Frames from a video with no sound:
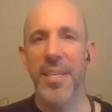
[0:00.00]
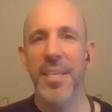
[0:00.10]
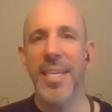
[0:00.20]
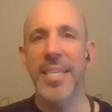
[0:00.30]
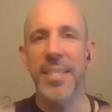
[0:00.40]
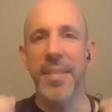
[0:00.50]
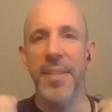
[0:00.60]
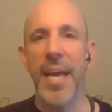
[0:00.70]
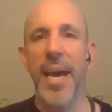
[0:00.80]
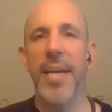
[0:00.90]
Is it
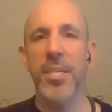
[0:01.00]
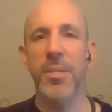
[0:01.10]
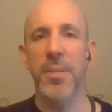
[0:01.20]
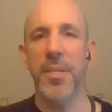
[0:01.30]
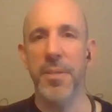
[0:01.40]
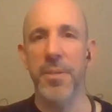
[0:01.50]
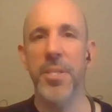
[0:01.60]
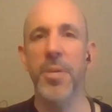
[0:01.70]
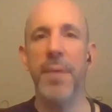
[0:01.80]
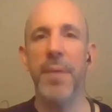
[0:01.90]
that clear? Do
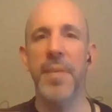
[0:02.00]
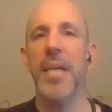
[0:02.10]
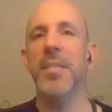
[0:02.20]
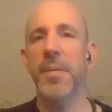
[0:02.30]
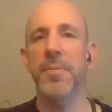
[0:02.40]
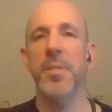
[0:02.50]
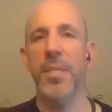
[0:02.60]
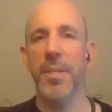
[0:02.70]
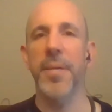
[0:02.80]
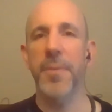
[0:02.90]
you have that level of
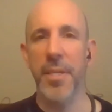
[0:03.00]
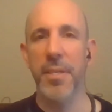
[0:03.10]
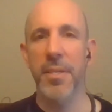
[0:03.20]
clarity?